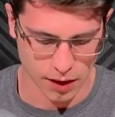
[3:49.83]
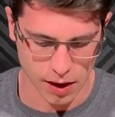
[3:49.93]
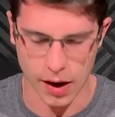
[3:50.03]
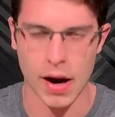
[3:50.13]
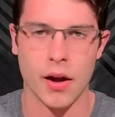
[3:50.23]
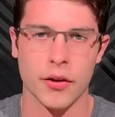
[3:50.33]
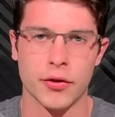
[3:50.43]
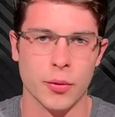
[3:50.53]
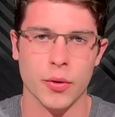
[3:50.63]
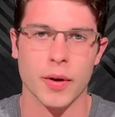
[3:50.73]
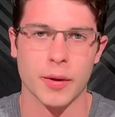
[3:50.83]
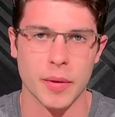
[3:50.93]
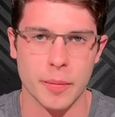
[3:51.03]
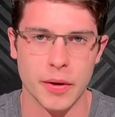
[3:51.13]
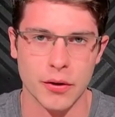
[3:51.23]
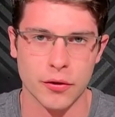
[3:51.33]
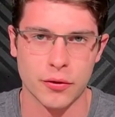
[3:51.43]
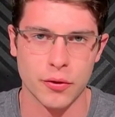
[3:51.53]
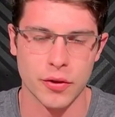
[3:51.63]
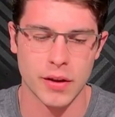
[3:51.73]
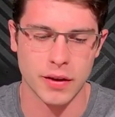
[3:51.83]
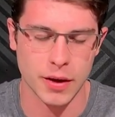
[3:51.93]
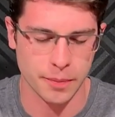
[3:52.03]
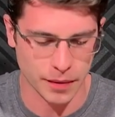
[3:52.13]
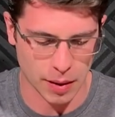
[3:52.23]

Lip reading: And I also wouldn't recommend putting your screws that deep.